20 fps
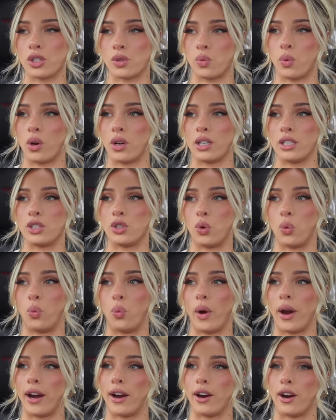just wanted to
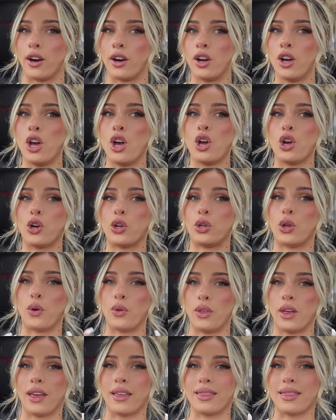wear
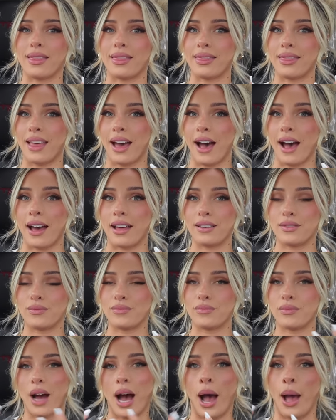clothing that
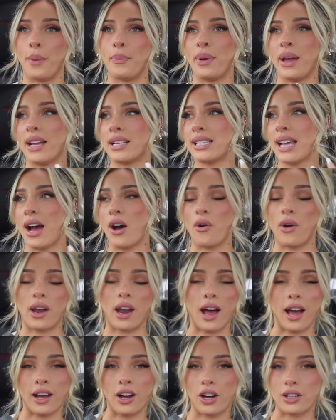I picked out
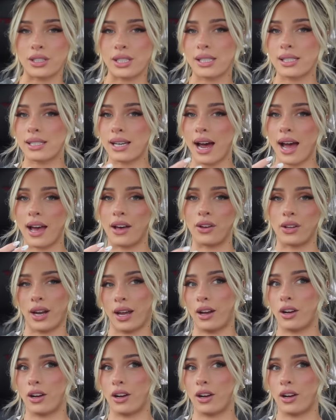and I got to style and